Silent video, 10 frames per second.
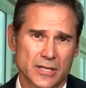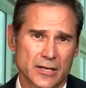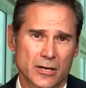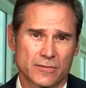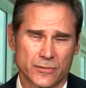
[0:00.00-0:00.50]
in
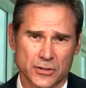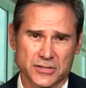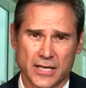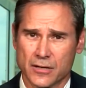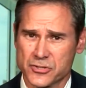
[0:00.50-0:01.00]
our first
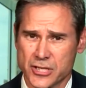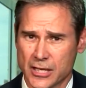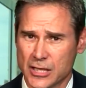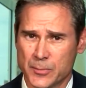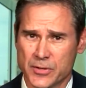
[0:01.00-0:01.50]
health
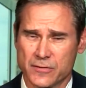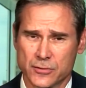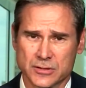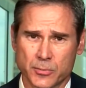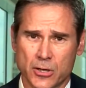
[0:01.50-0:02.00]
checkup in the
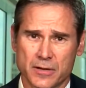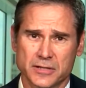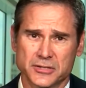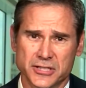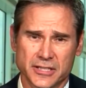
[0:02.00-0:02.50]
first part of
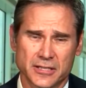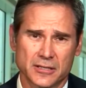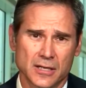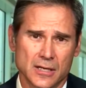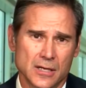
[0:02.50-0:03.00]
this year,